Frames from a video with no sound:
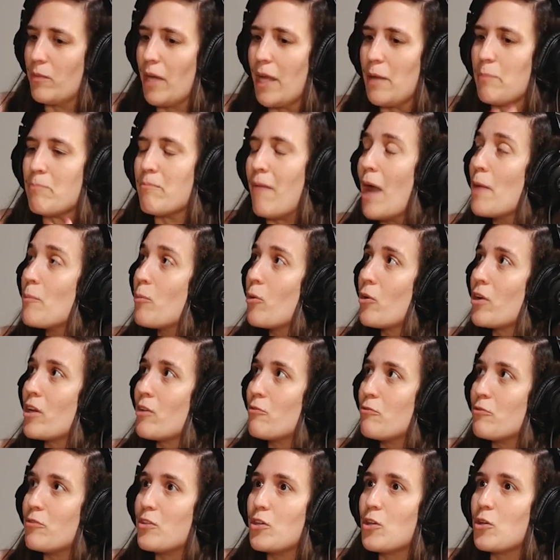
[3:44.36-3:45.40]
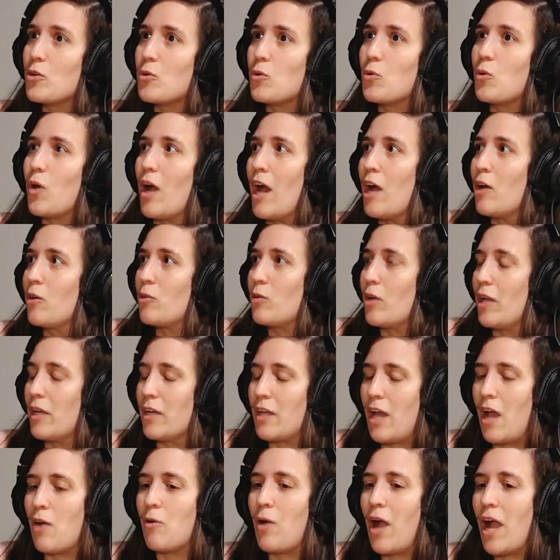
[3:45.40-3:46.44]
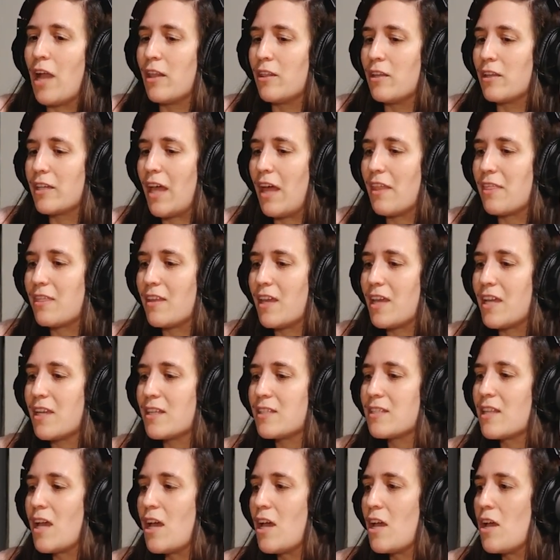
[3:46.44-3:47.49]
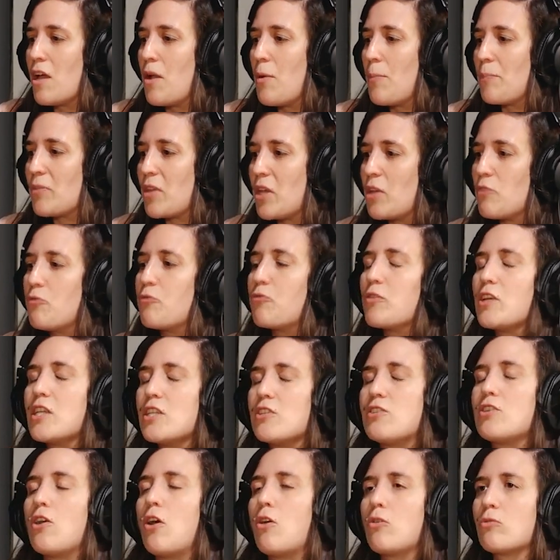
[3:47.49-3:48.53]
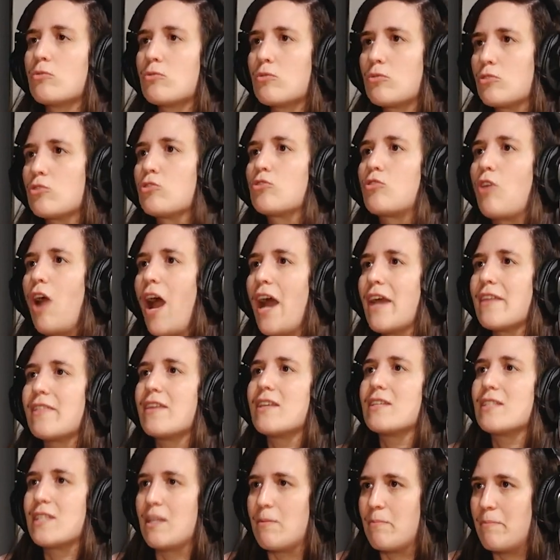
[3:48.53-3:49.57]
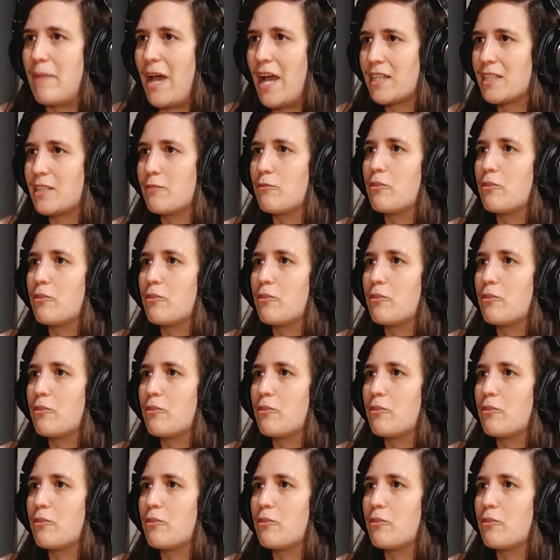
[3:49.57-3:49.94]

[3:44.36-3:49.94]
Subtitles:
In my point of view, how I look at things, if we don't try these impacts,